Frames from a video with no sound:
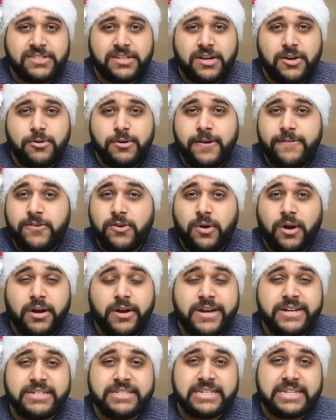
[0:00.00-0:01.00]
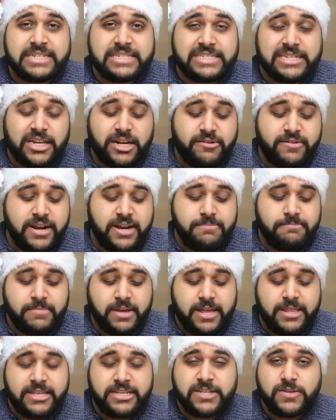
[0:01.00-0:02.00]
So if you are going to the distillery
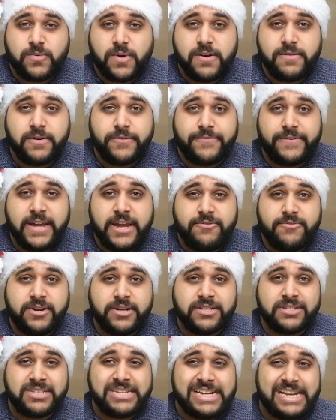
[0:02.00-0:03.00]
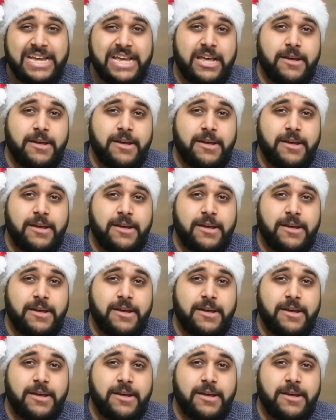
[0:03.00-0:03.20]
and this is one of your favorites,